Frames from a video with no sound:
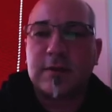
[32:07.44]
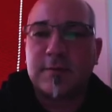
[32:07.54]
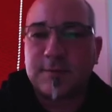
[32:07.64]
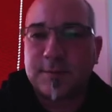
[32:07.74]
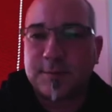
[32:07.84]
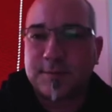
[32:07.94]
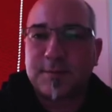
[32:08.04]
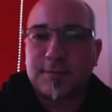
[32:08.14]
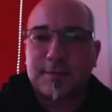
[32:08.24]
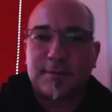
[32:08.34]
Oh,
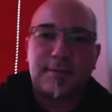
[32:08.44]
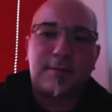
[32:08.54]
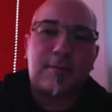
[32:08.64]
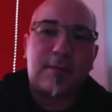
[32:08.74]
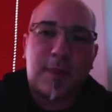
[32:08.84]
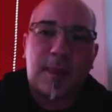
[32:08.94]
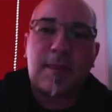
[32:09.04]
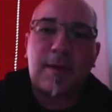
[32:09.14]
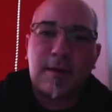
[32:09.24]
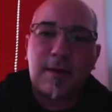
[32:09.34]
makes sense. No, that's great.